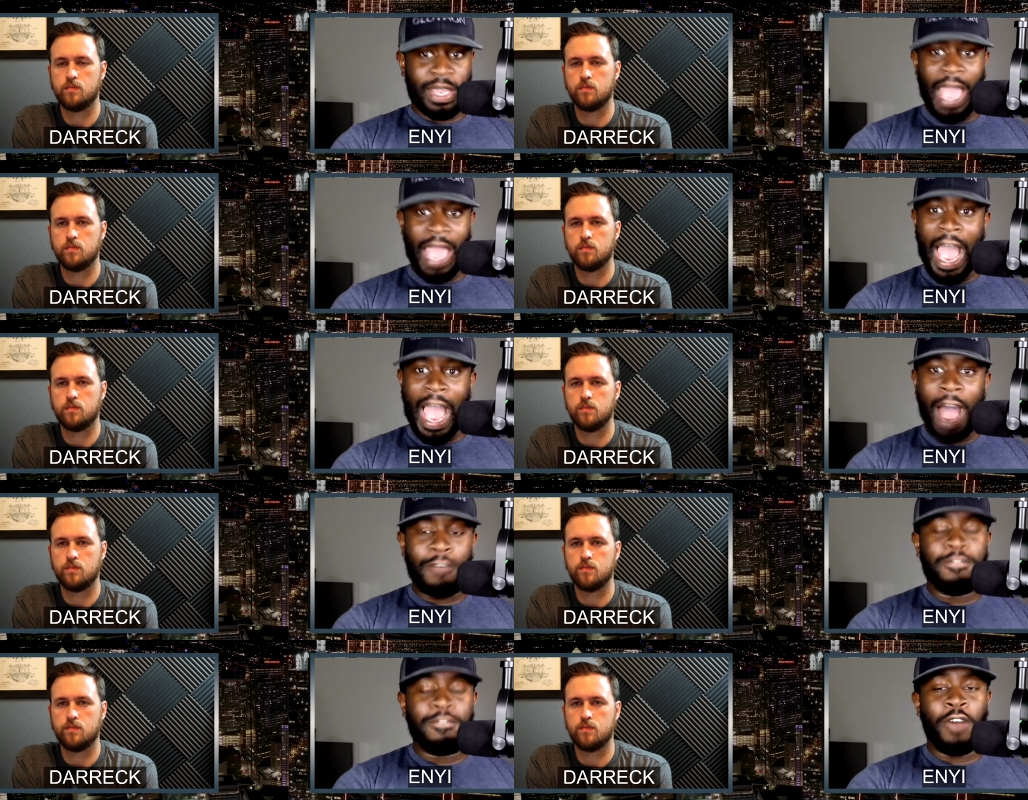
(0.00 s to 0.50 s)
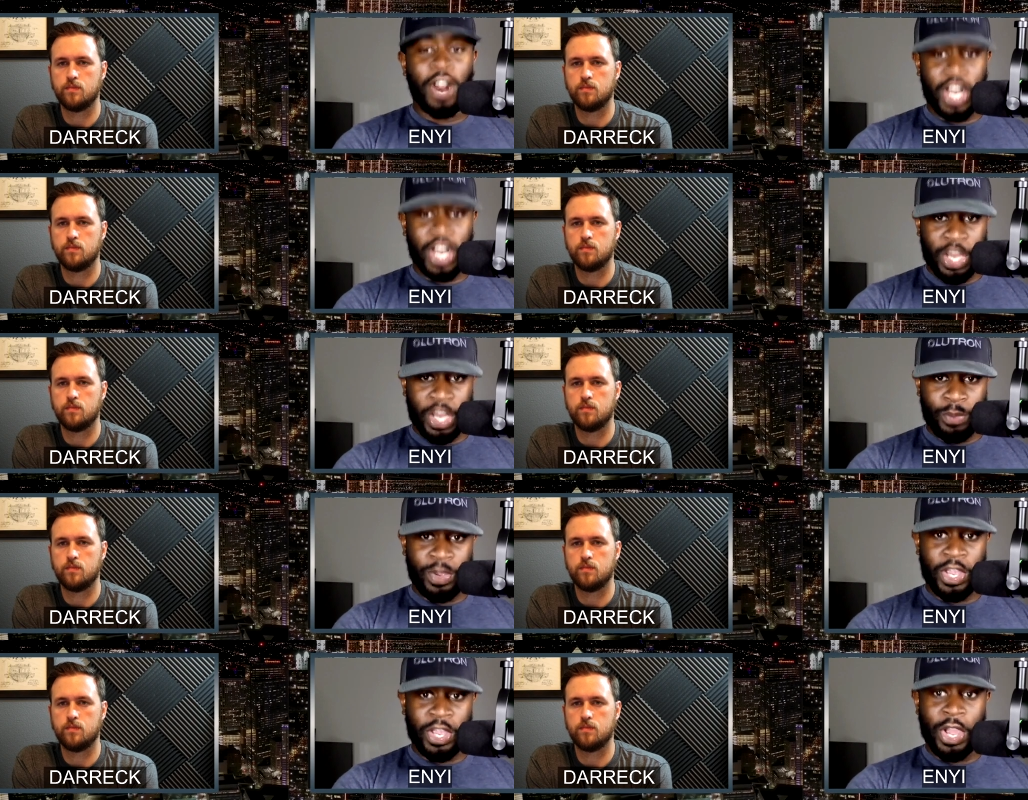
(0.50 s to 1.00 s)
Speaker 1: how far
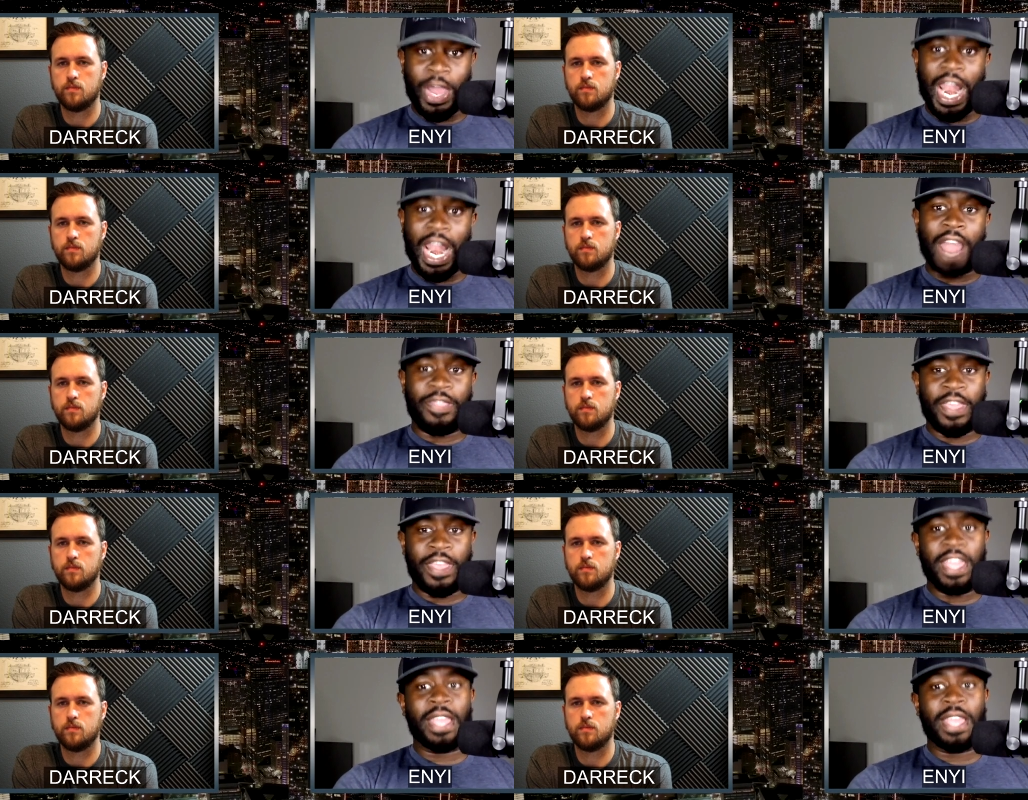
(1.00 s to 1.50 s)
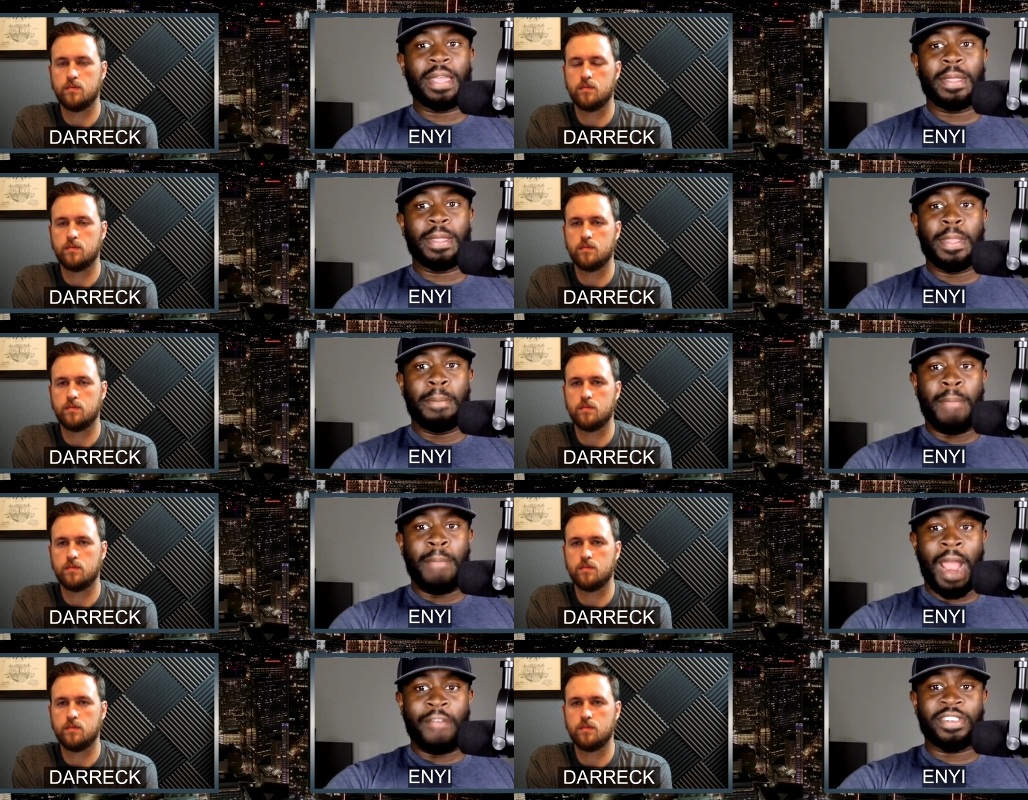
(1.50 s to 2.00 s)
can we go? And I think
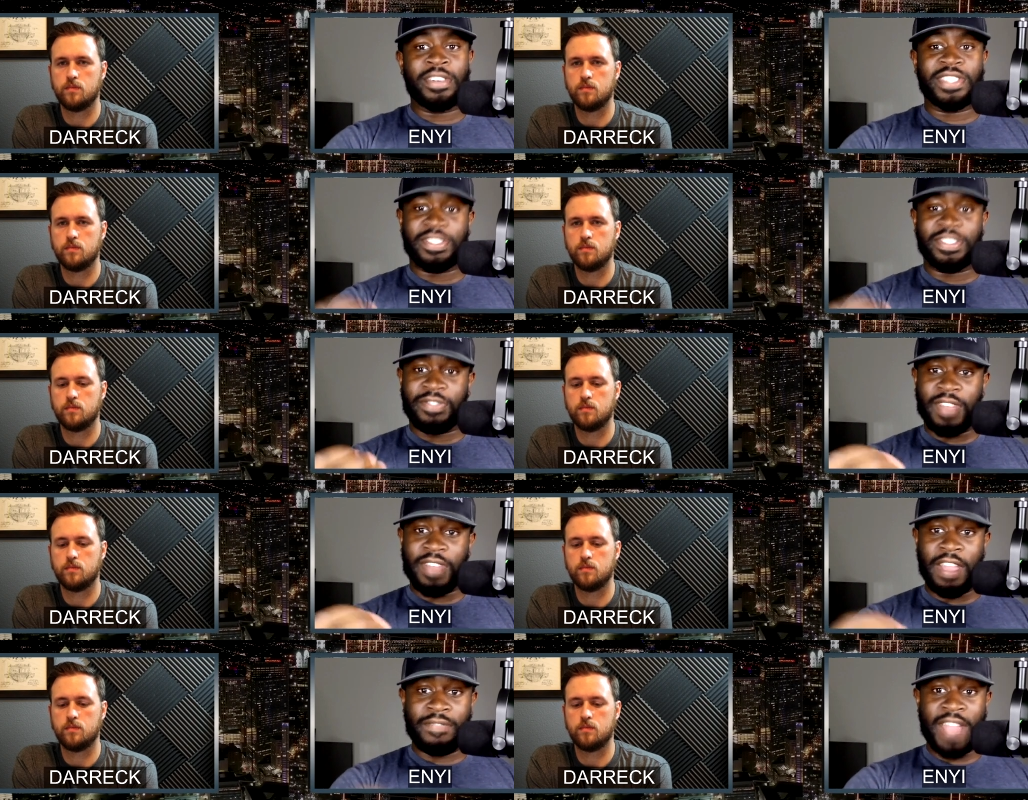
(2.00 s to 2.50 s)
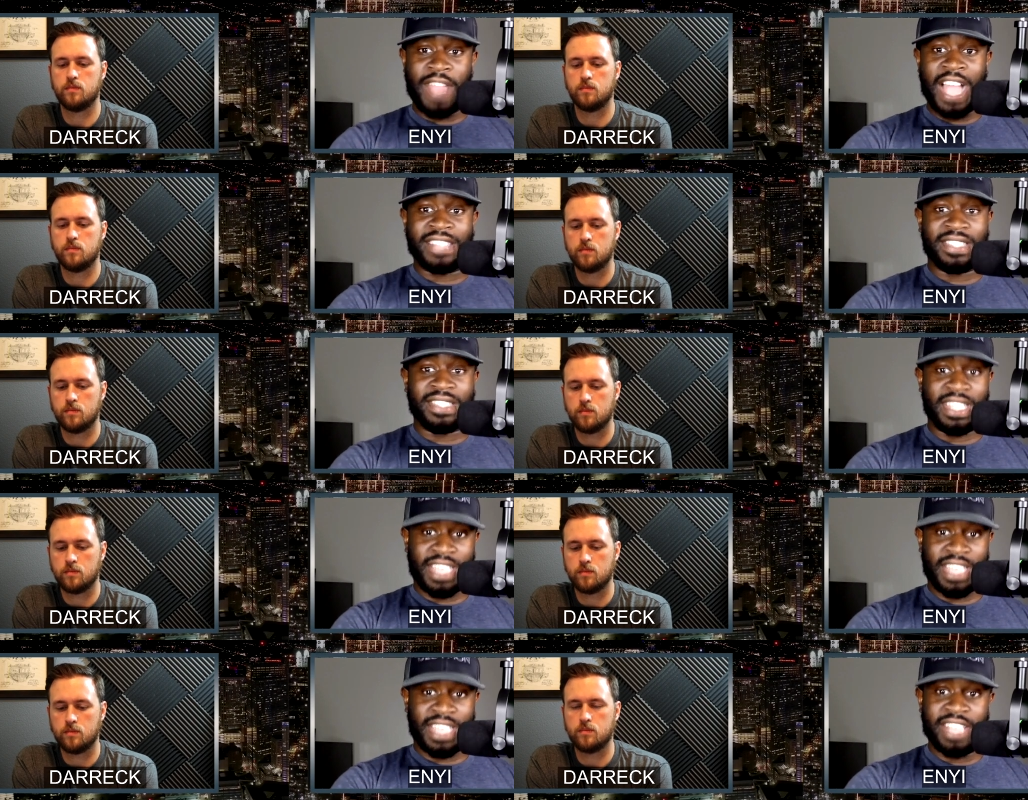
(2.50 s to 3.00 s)
the Mavericks, if that's
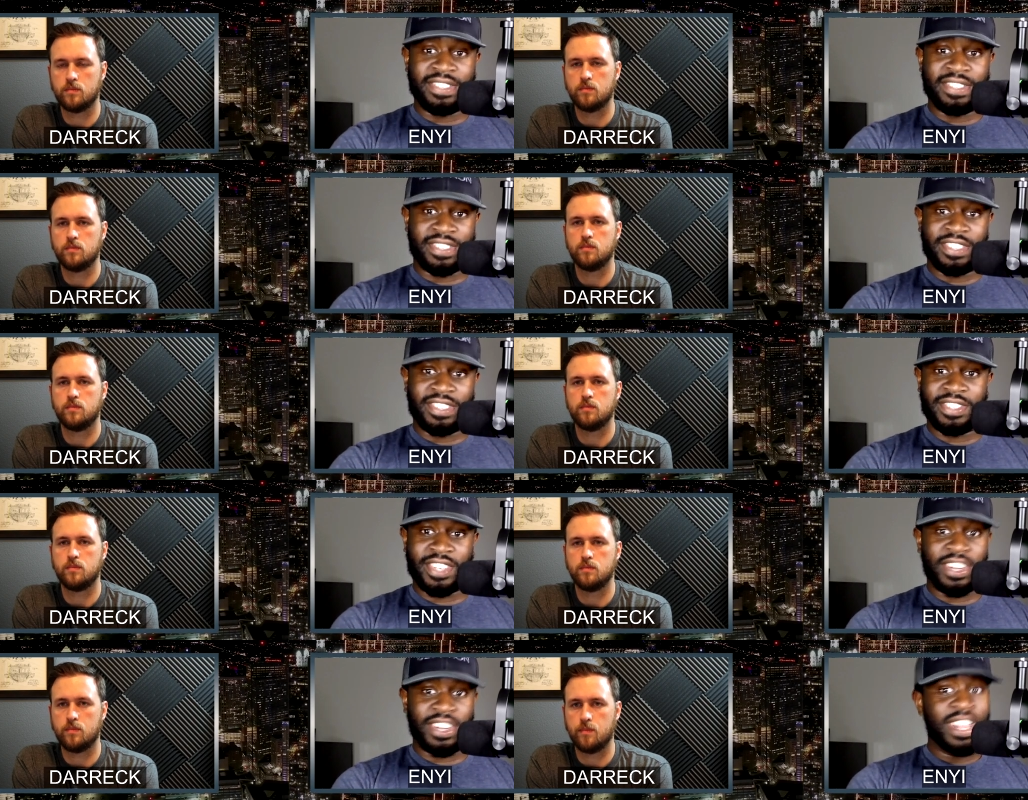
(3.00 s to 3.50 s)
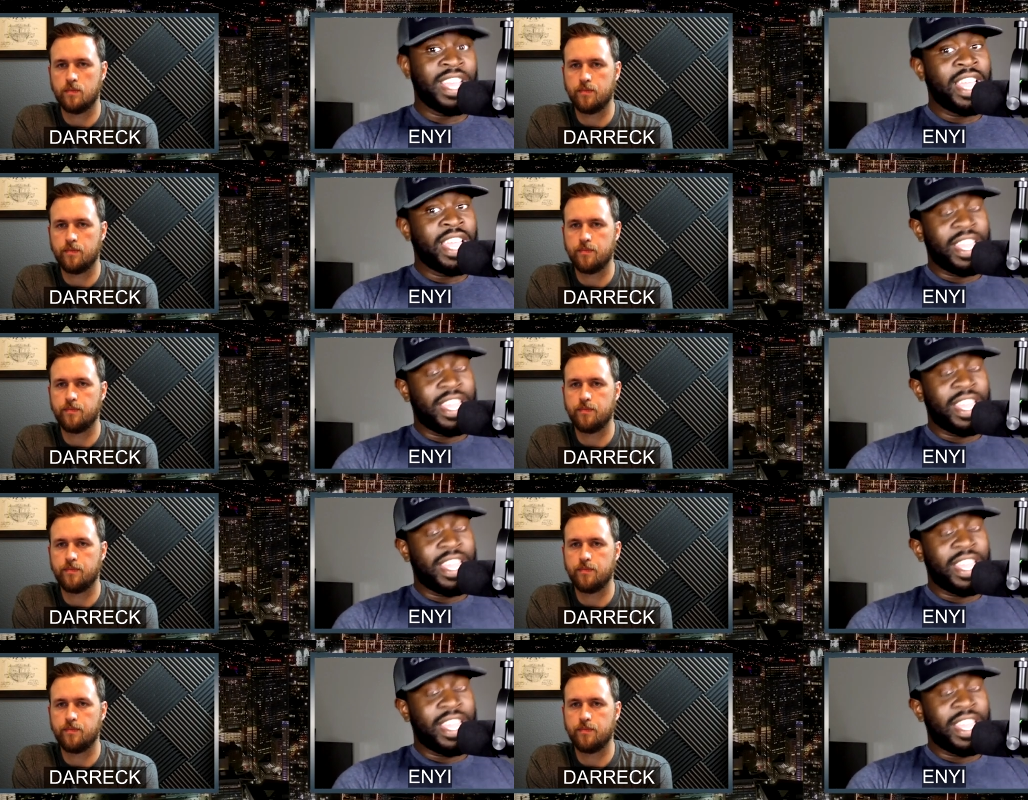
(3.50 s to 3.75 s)
the case this year,